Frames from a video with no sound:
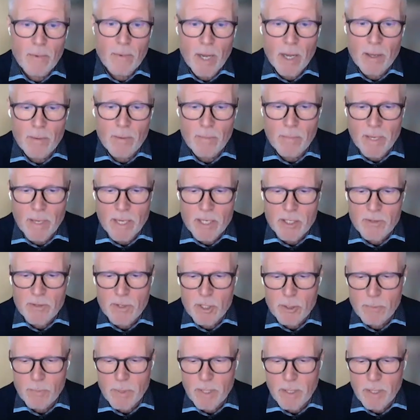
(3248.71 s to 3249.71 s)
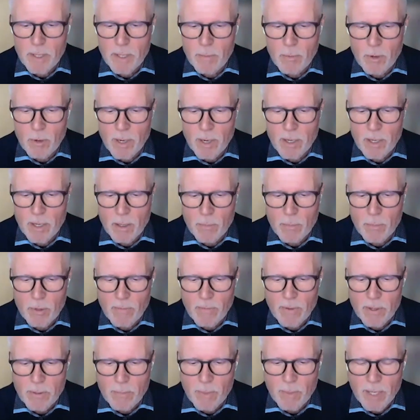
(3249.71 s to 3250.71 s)
I'm as we speak, I'm writing a
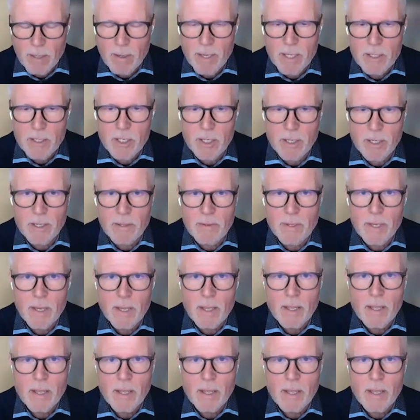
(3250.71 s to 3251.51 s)
book with my grandchild,